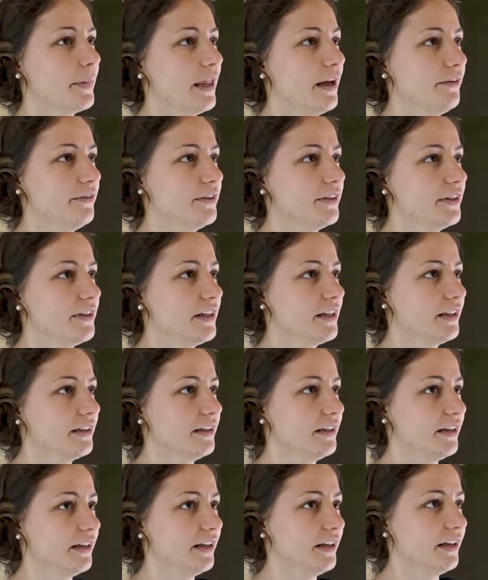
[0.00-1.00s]
After he
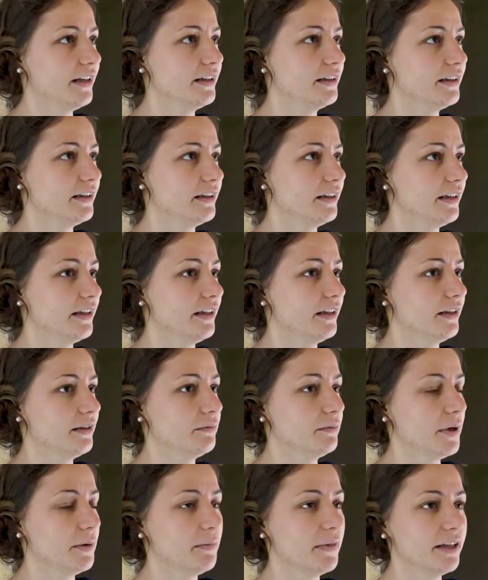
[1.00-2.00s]
died, and
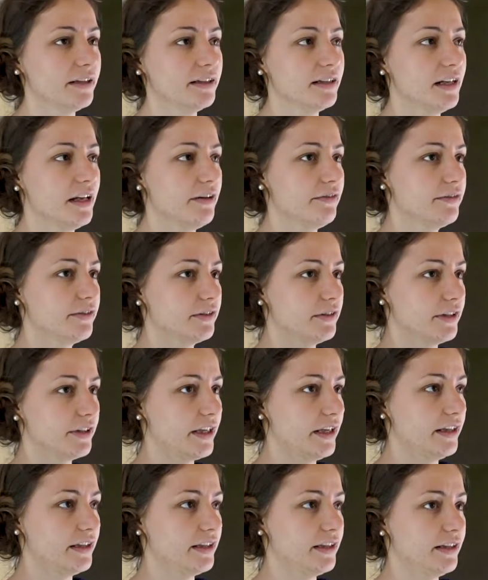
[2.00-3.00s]
my mother left
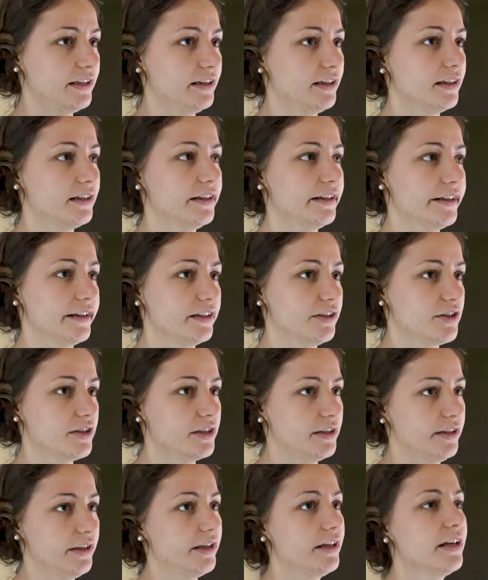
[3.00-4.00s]
again in Italy, and
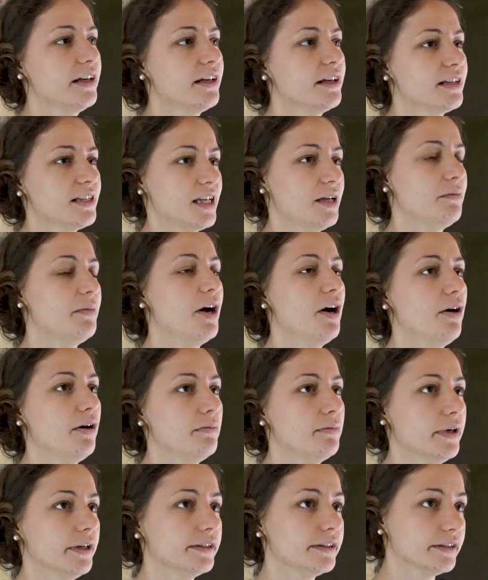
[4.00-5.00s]
she somehow
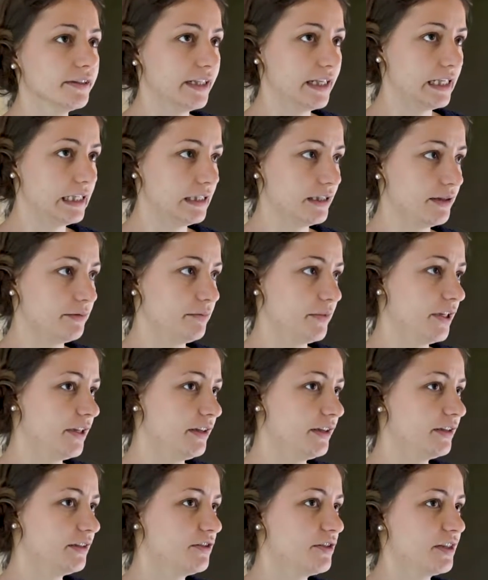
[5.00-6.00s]
abandoned
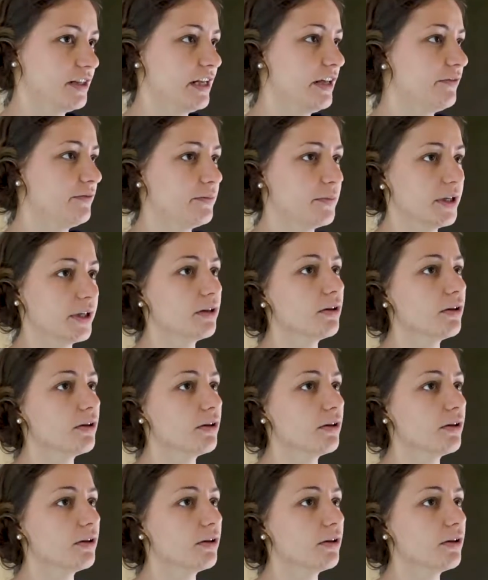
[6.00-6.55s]
me. She left me